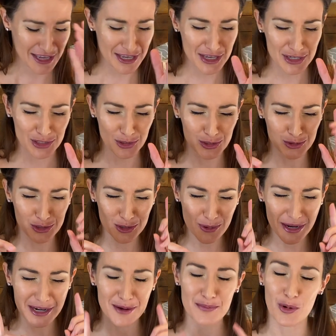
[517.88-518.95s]
So you do
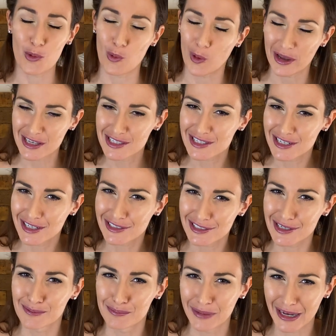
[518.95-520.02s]
end up wasting
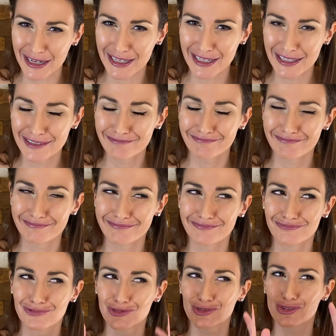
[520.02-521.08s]
some money
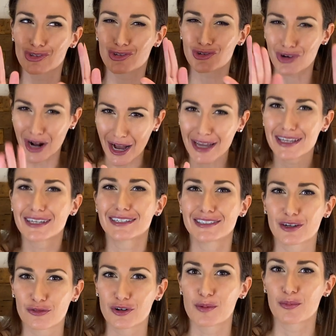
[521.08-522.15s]
trying
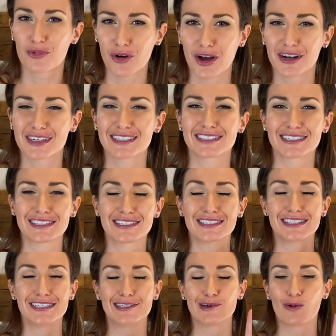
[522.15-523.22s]
different products to
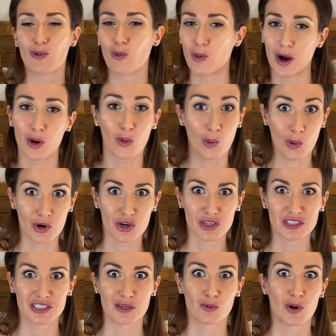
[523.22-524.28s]
see what
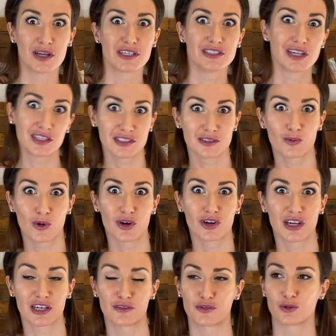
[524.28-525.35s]
works and what doesn't work,
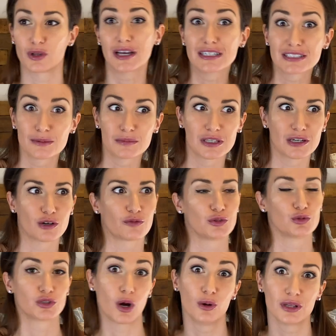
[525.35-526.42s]
and if you like something or if you
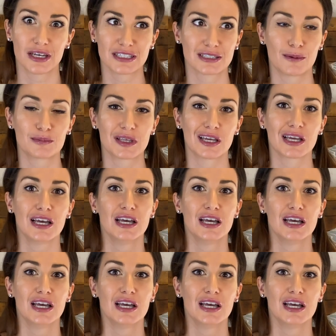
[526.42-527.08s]
don't like something.